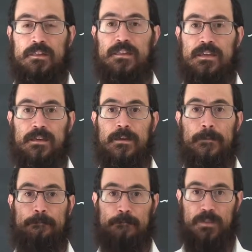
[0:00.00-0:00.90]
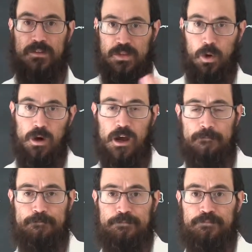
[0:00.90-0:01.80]
the
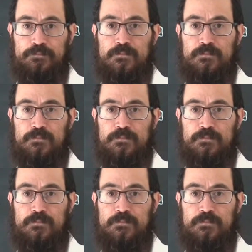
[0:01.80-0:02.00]
Torah,